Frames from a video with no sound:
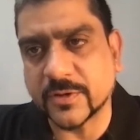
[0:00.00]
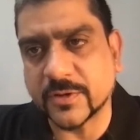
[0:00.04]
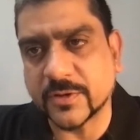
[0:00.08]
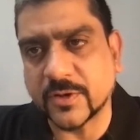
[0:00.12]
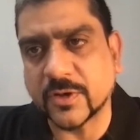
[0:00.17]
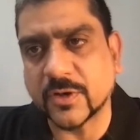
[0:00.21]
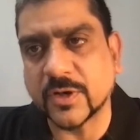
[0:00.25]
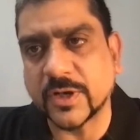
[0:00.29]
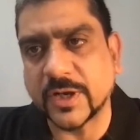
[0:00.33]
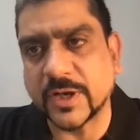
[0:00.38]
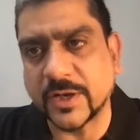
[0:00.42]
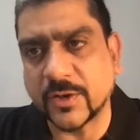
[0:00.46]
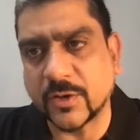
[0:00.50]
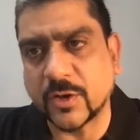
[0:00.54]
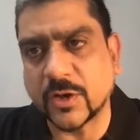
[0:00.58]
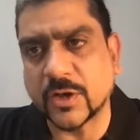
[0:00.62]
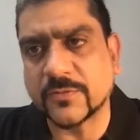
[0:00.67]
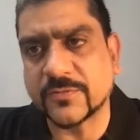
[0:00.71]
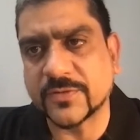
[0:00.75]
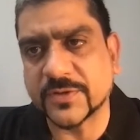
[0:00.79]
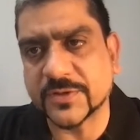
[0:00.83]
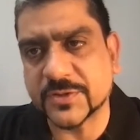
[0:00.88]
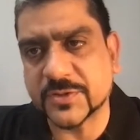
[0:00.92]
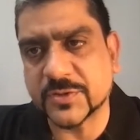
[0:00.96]
all
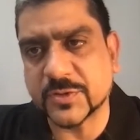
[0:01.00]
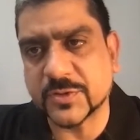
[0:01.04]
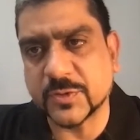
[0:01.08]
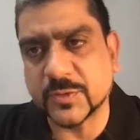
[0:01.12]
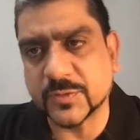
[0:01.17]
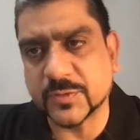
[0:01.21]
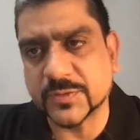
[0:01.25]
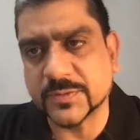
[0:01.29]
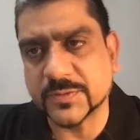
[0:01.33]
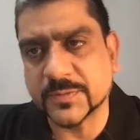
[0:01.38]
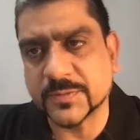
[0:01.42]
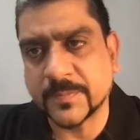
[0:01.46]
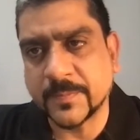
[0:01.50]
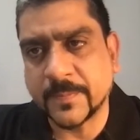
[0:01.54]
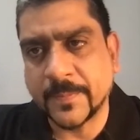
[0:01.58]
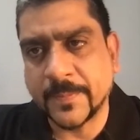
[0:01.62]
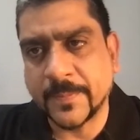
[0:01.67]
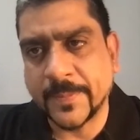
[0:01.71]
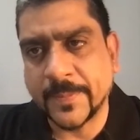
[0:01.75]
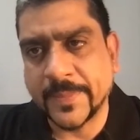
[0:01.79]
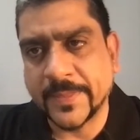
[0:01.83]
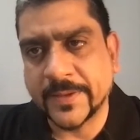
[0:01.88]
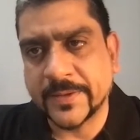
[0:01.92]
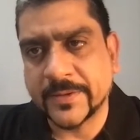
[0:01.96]
of us to use.
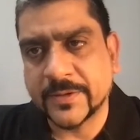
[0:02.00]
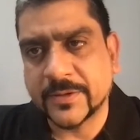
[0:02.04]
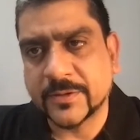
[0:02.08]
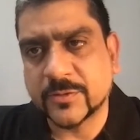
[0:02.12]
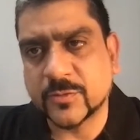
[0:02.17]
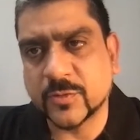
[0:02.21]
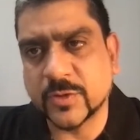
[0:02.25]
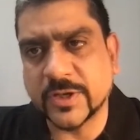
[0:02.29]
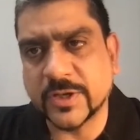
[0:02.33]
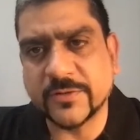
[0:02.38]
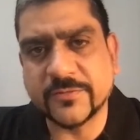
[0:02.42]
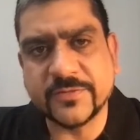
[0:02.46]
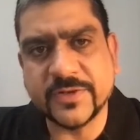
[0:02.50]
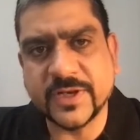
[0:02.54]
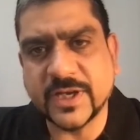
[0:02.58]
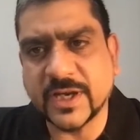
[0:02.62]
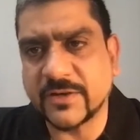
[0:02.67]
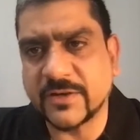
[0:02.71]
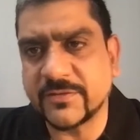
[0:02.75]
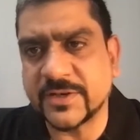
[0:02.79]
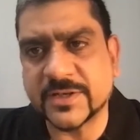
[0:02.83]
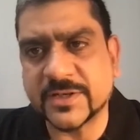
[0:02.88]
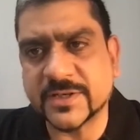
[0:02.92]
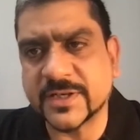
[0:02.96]
Today we
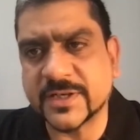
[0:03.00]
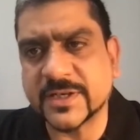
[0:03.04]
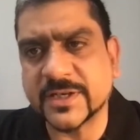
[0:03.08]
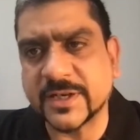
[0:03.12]
have internet